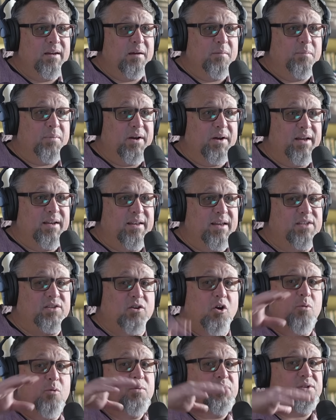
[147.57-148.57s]
but it's
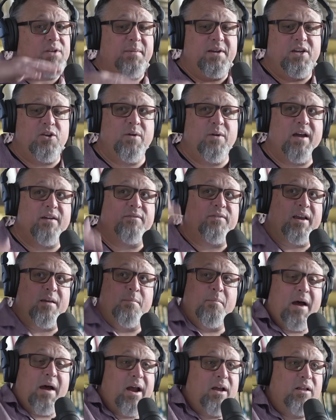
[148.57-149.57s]
almost, I mean, you have like
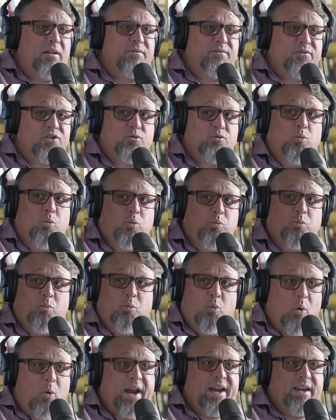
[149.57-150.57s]
a mile of just
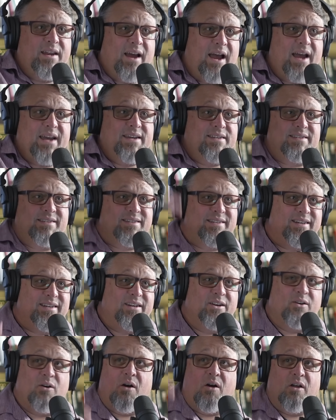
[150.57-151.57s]
white ice, right,
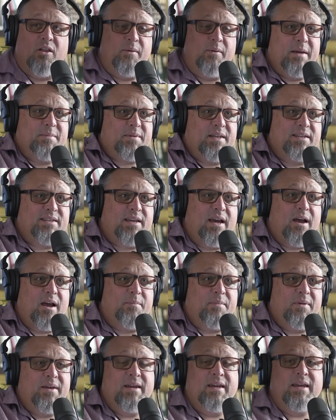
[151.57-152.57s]
you know, all the way up to the
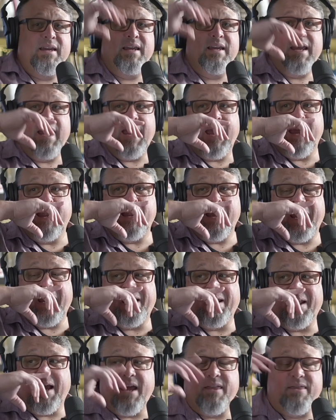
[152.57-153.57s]
top.
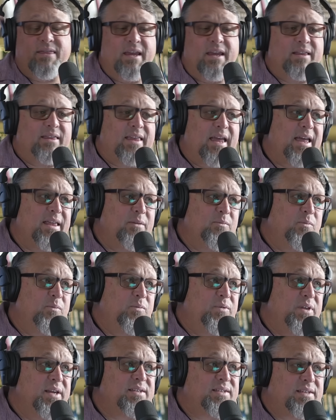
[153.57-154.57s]
And I think that
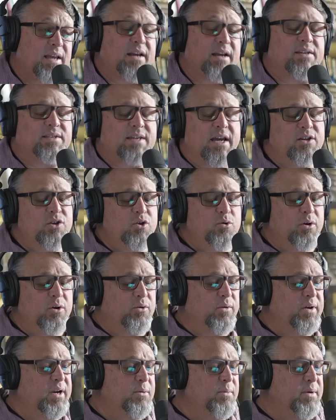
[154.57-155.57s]
this, because I do
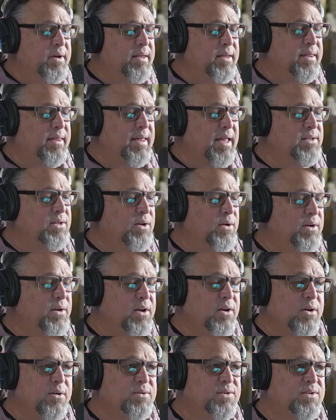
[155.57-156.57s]
agree with
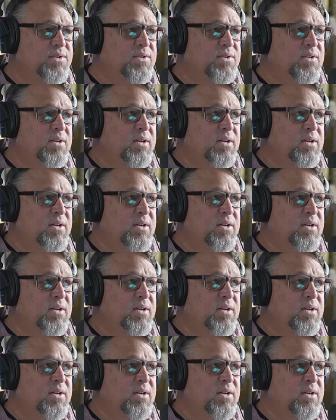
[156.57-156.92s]
Antonio's